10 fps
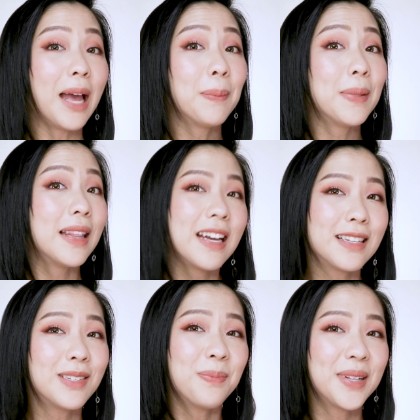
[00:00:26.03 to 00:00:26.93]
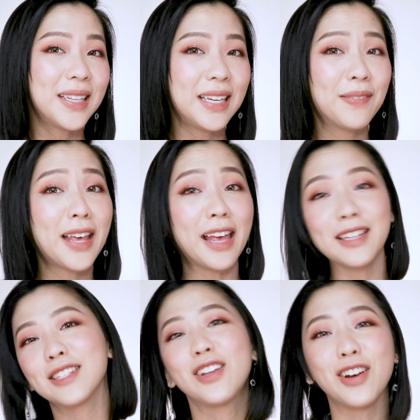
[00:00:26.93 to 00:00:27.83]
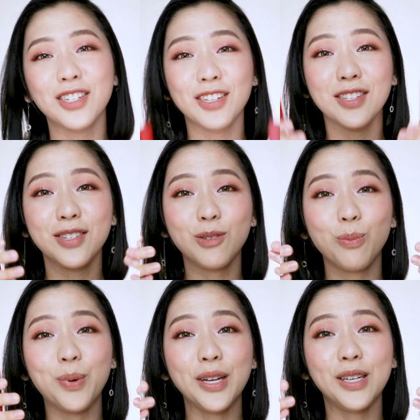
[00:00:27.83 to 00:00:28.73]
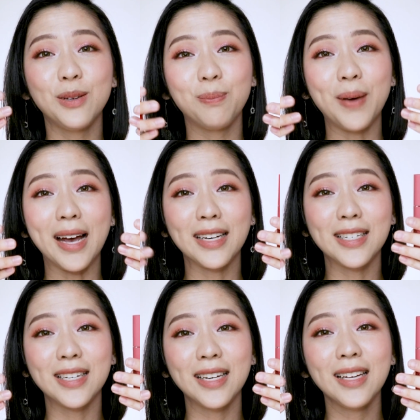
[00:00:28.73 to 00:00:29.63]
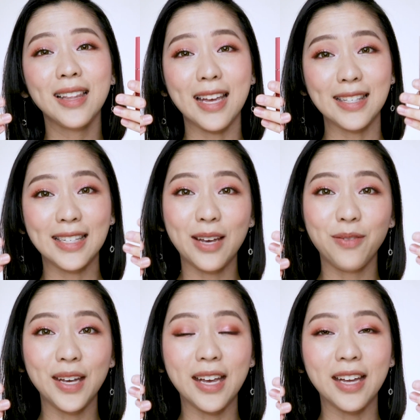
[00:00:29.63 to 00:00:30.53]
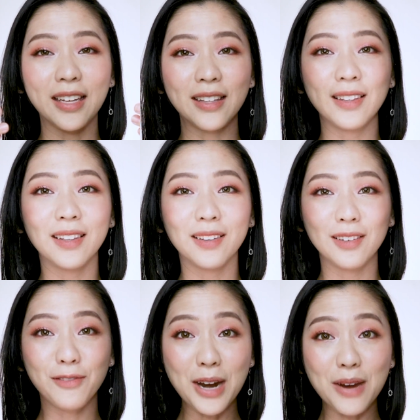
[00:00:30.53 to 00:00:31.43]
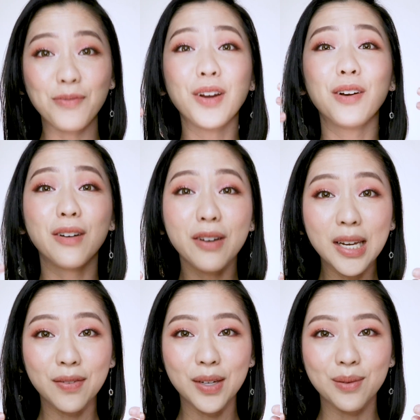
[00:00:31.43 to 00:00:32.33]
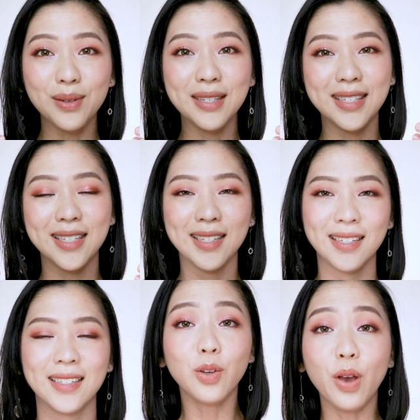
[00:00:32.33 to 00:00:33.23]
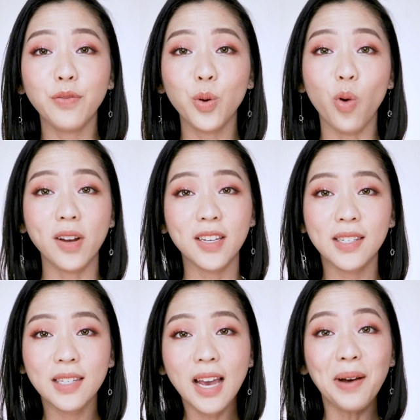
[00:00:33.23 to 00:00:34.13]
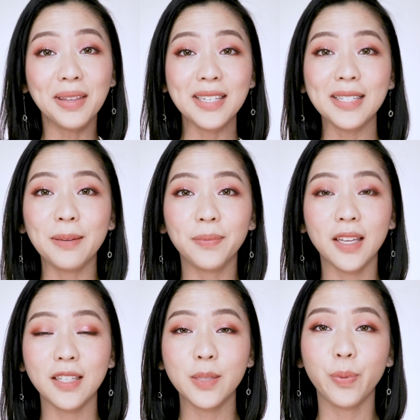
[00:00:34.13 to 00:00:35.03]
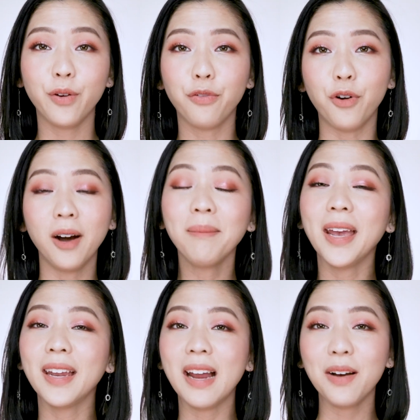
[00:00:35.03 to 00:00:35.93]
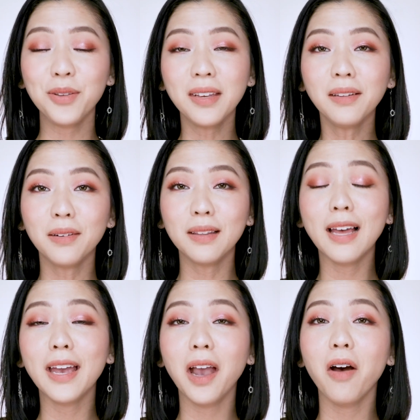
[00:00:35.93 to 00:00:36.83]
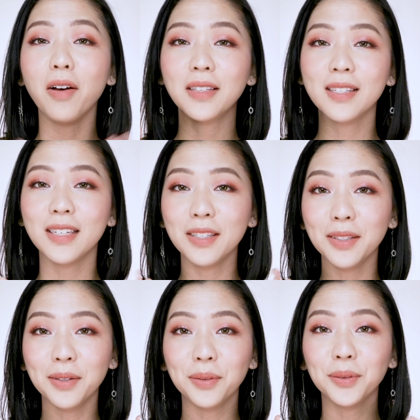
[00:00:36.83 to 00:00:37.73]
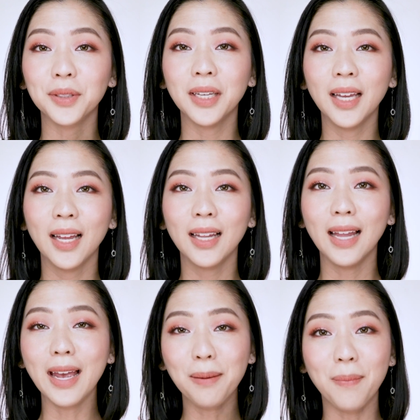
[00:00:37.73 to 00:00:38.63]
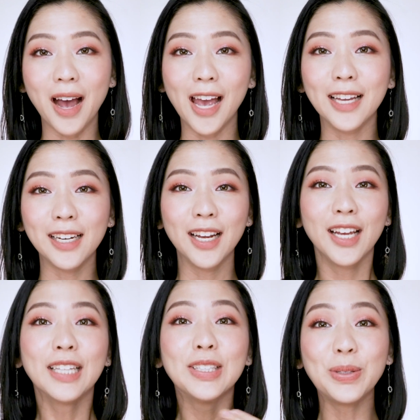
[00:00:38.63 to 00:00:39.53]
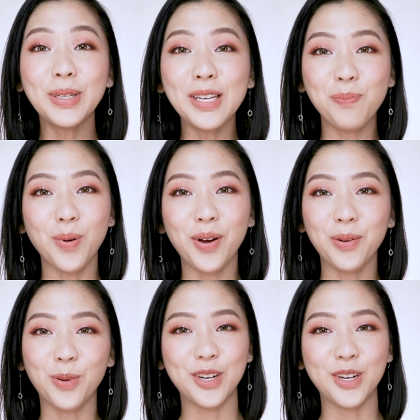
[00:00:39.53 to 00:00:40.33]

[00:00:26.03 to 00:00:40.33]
I'm led to believe that it's not just the super cute packaging that's giving it rave reviews. So if you want to see how these lip tints perform and how they look like on skin tone like mine, do keep on